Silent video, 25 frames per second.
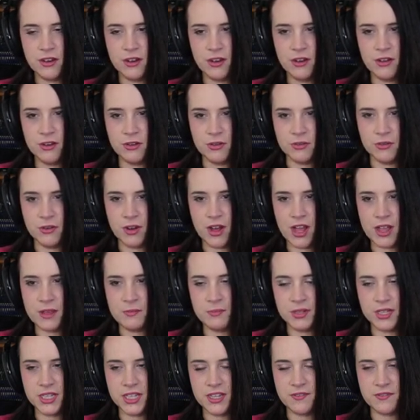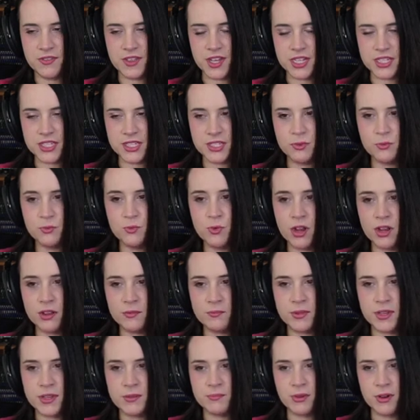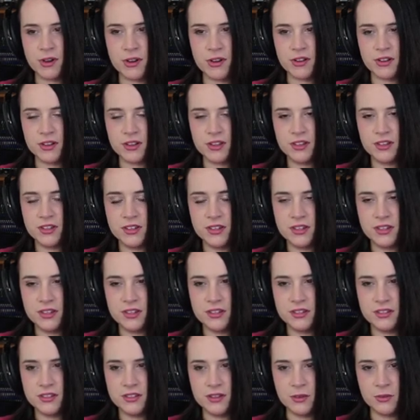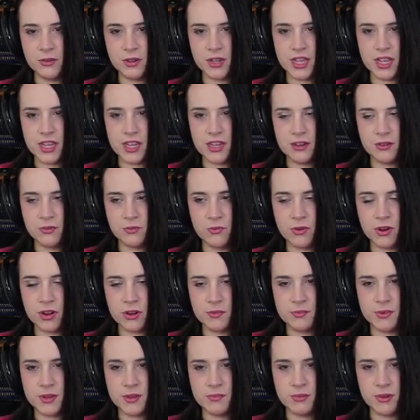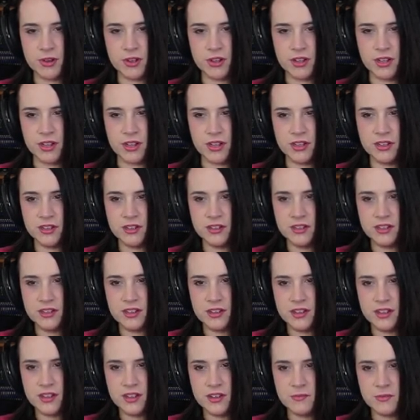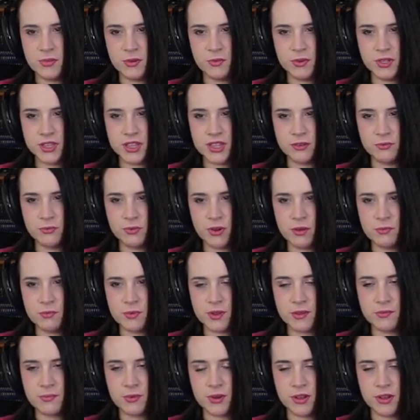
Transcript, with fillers: Oh, I believe that's a rugby ball. Okay, rugby ball, huh? But with the rugby